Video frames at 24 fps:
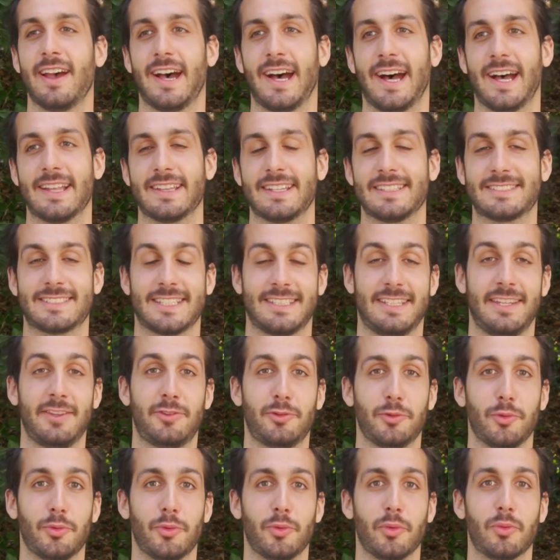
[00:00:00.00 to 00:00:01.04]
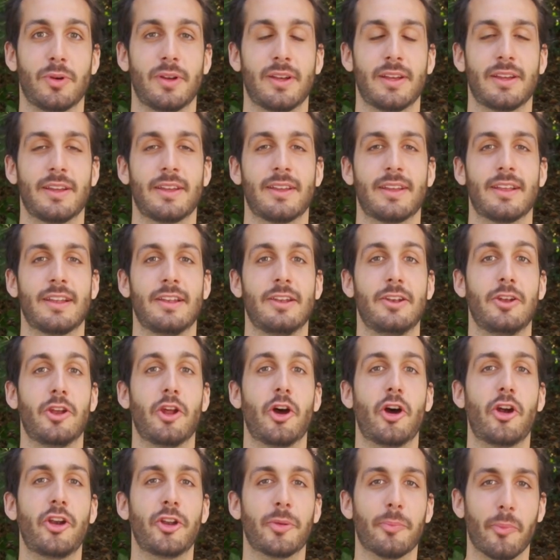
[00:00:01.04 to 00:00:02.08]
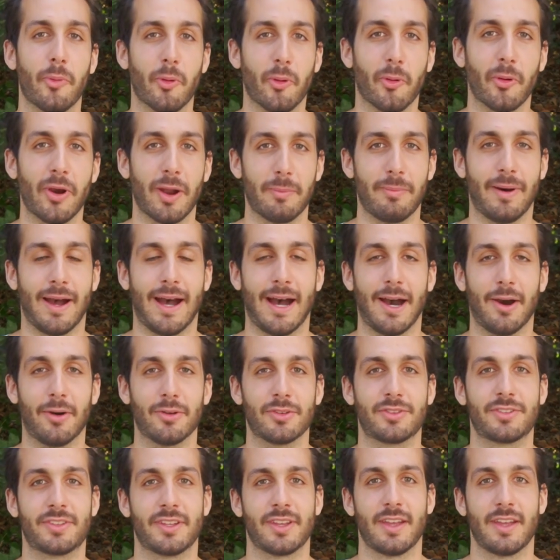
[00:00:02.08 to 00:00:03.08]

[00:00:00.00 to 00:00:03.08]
and decided to learn more about